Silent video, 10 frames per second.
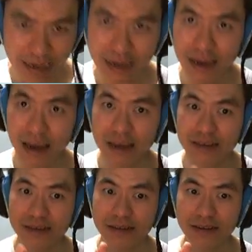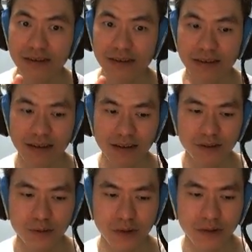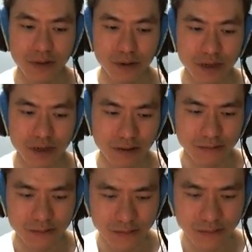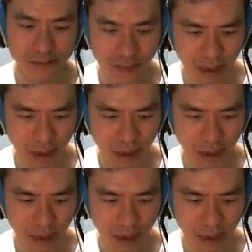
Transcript: has a new evolution. I